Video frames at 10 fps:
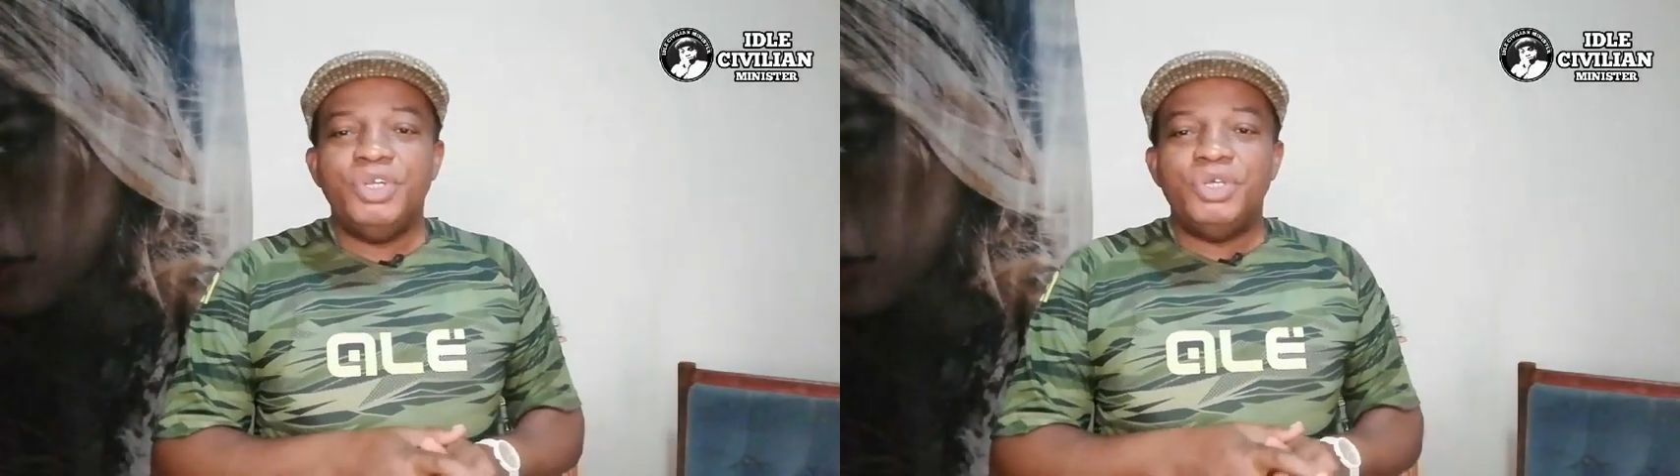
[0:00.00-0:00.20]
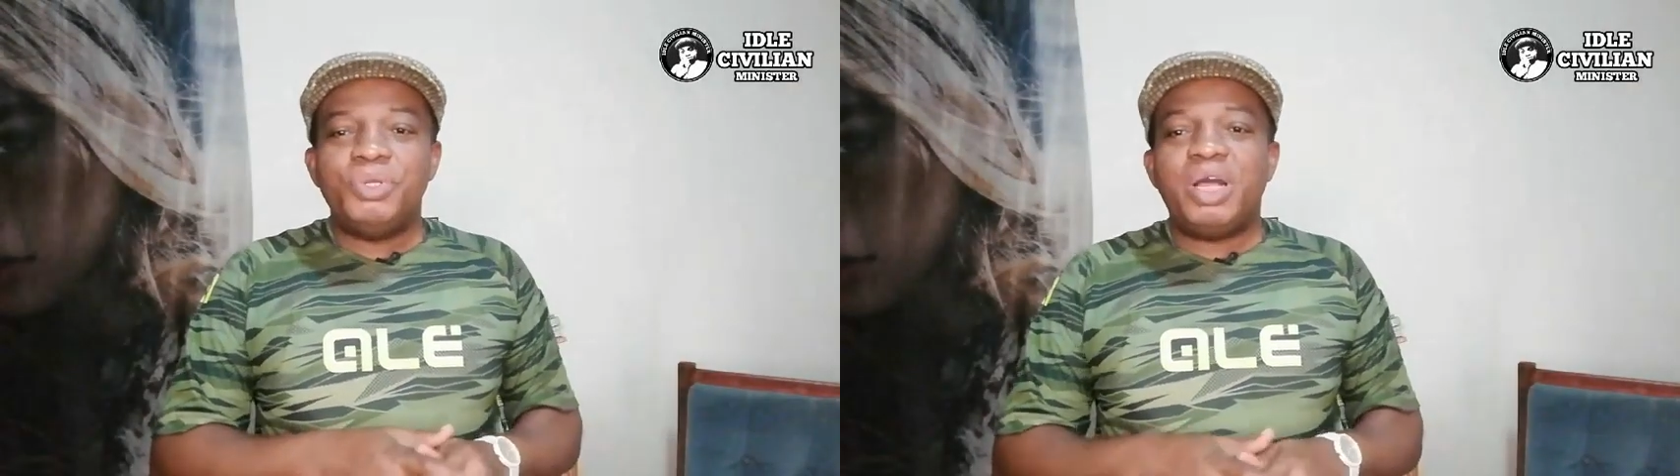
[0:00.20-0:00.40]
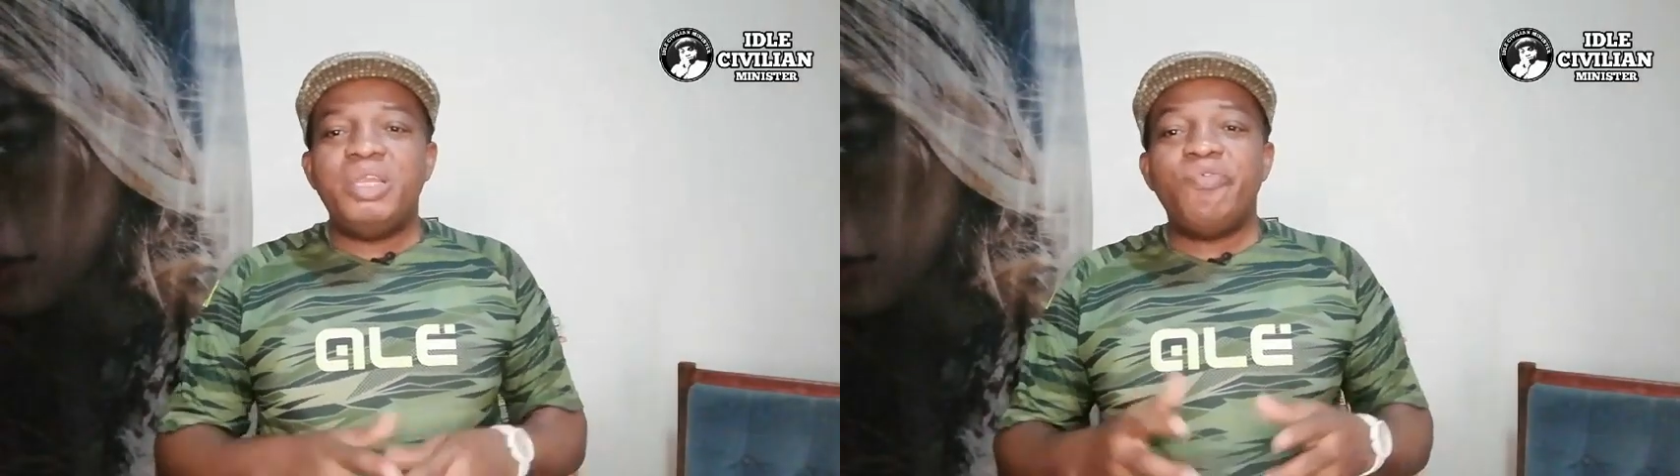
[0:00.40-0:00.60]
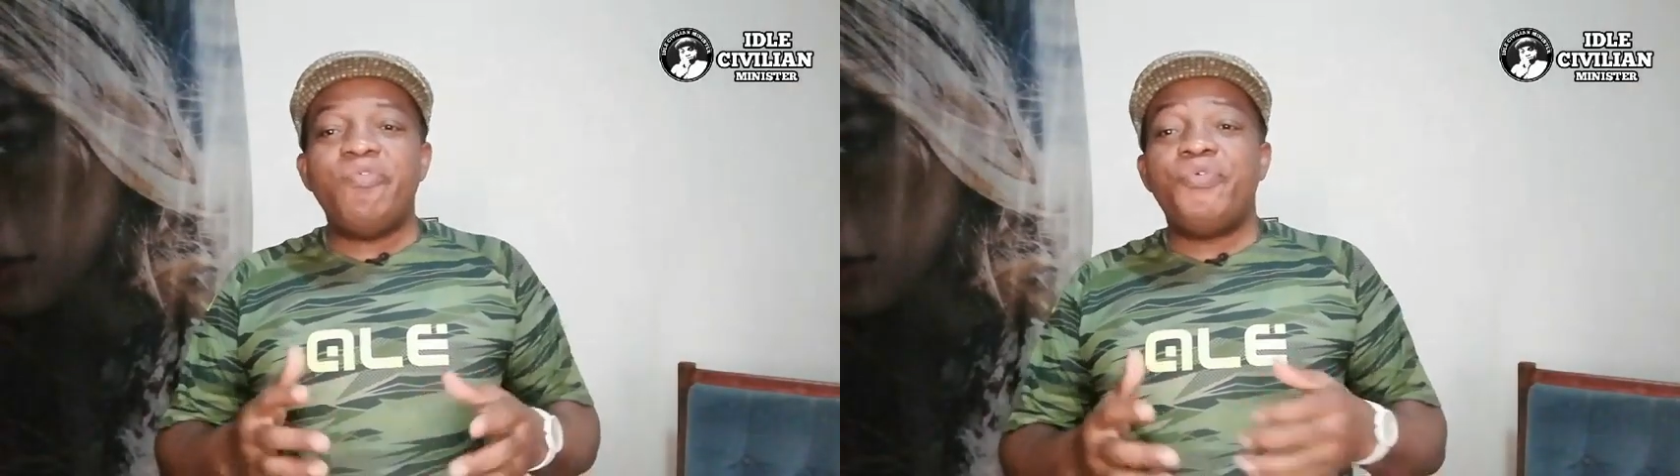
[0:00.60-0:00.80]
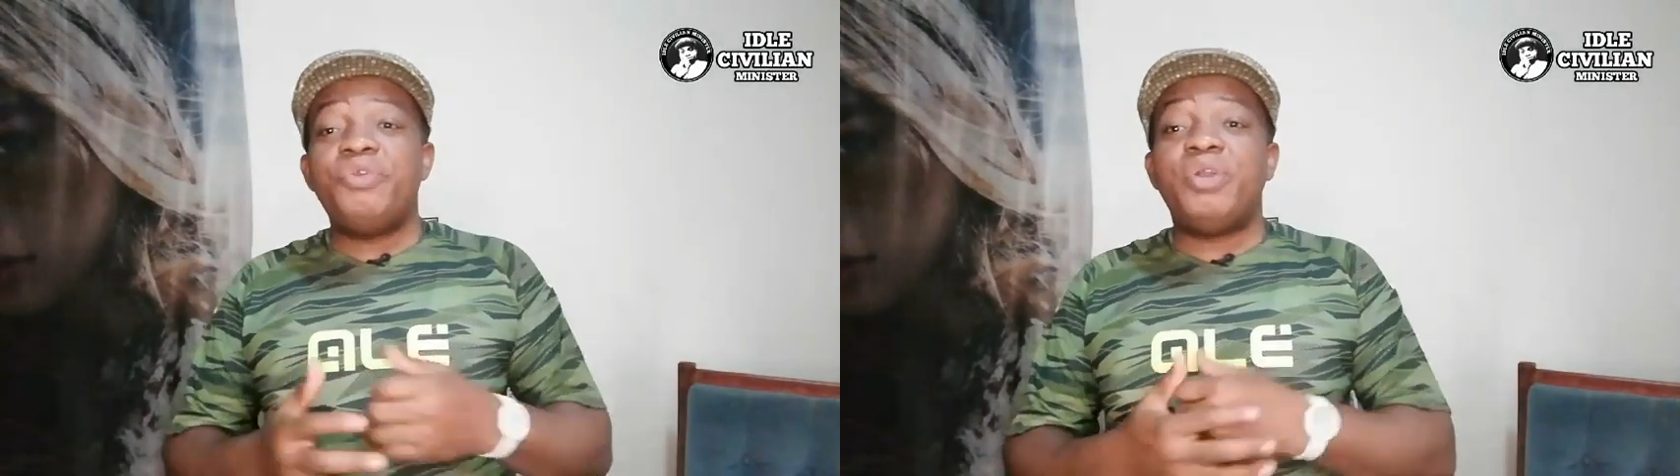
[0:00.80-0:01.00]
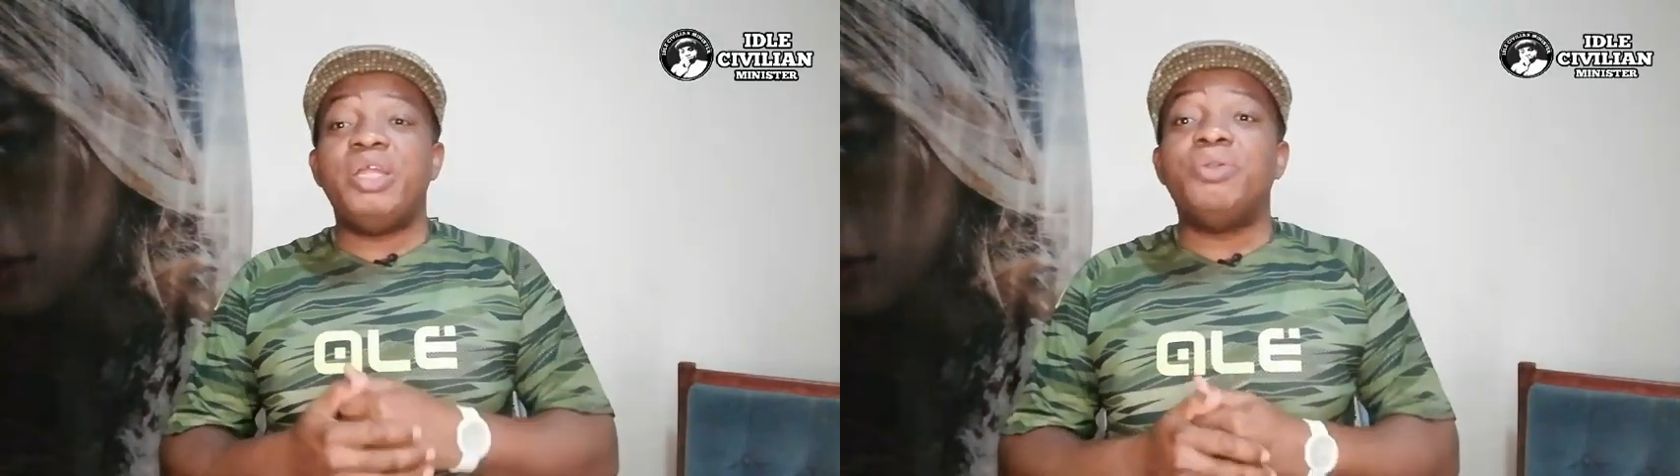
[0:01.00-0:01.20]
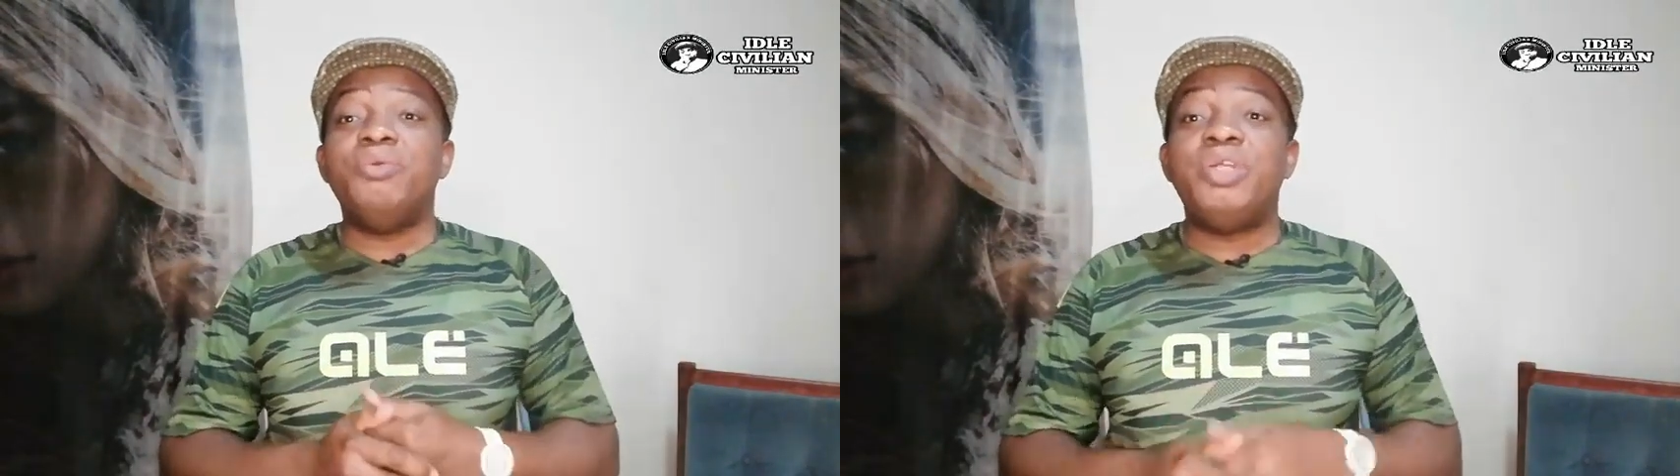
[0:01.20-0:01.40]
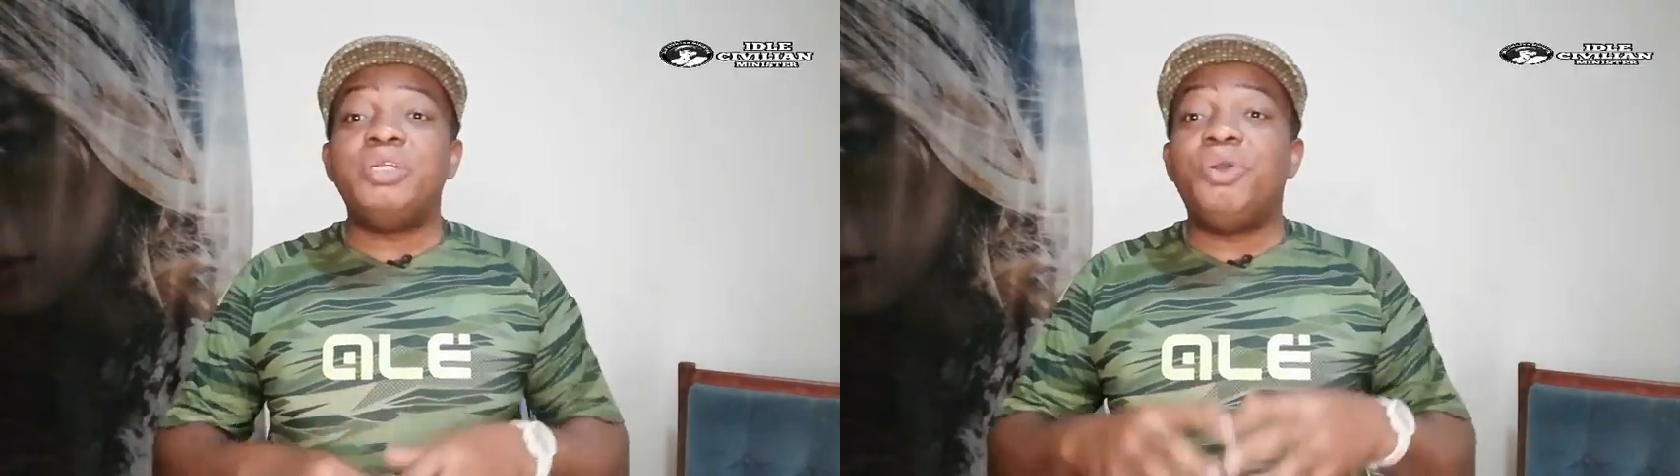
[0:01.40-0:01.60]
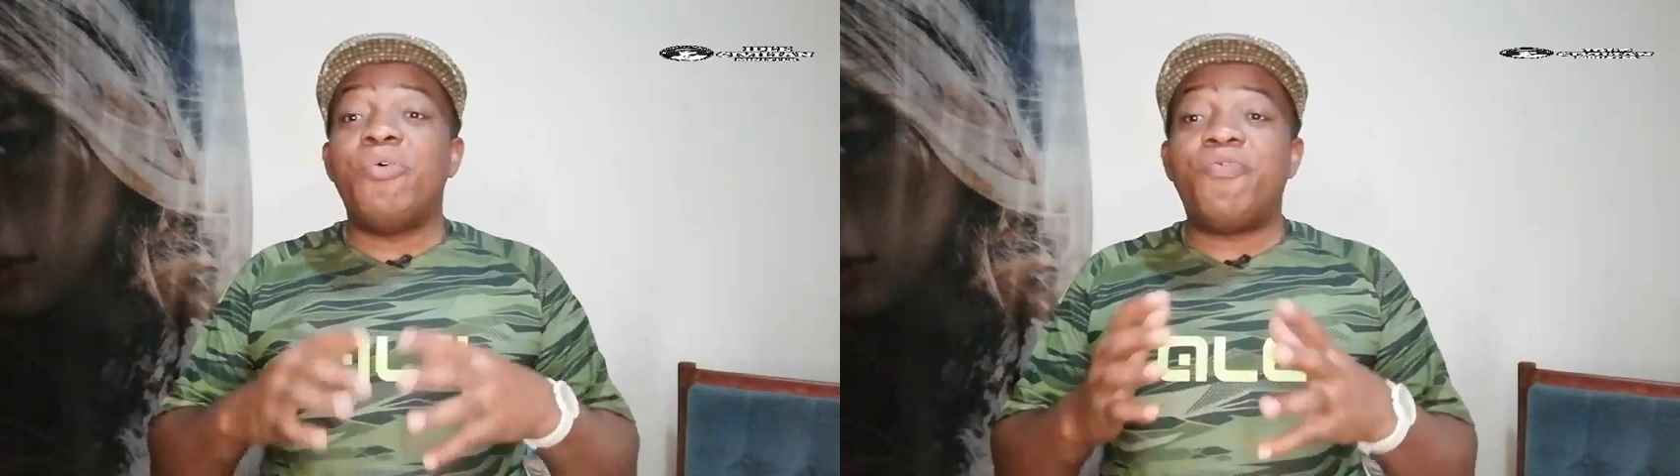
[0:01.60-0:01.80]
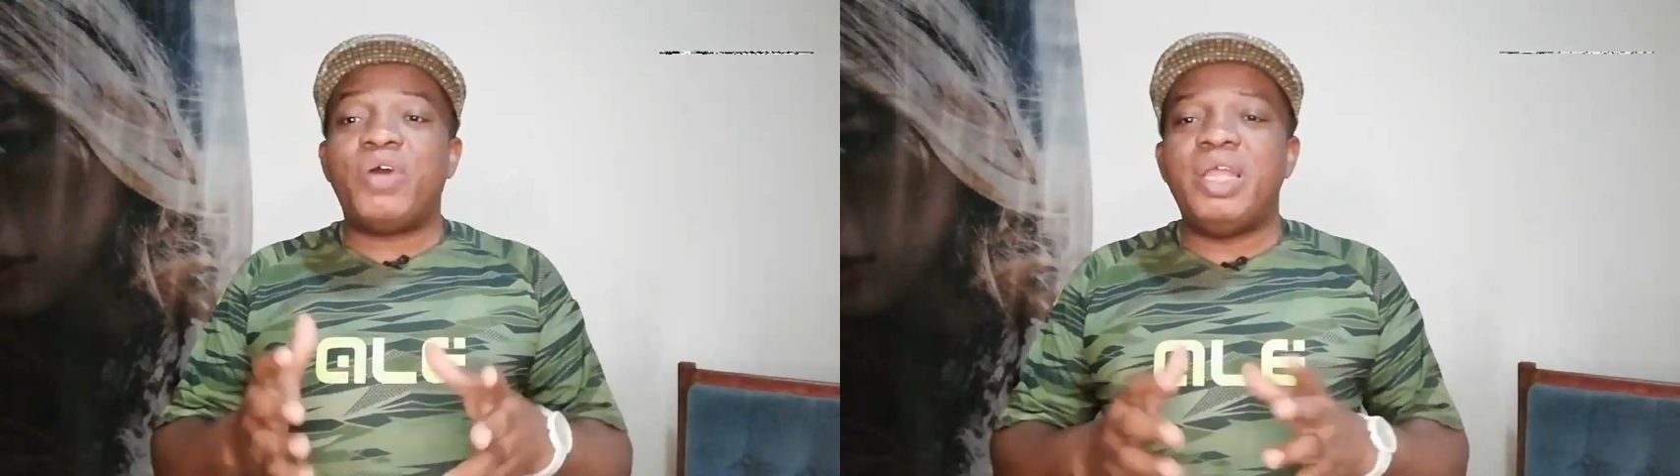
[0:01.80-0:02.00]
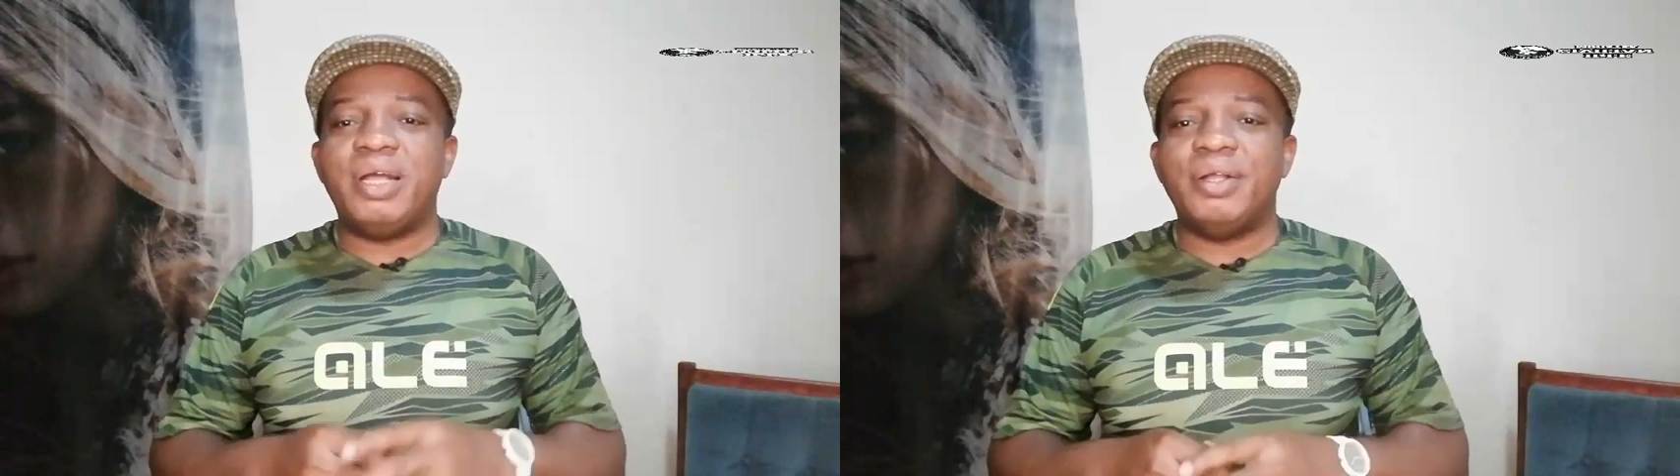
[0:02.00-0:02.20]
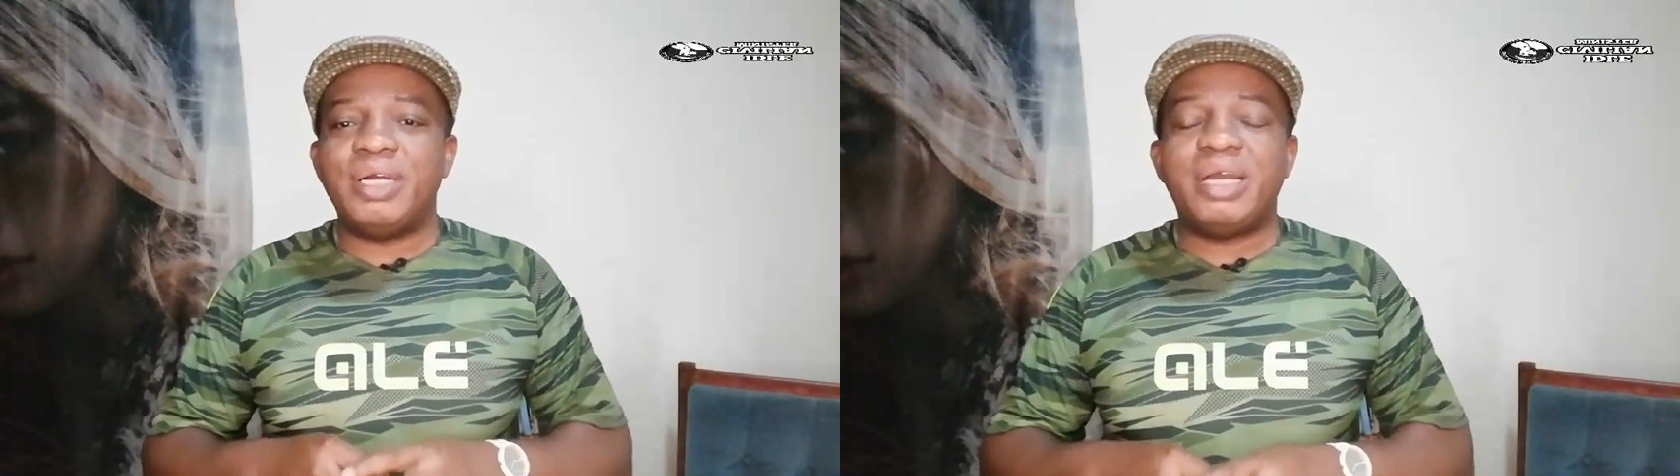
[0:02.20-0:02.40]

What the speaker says: So her living funeral included gunfire,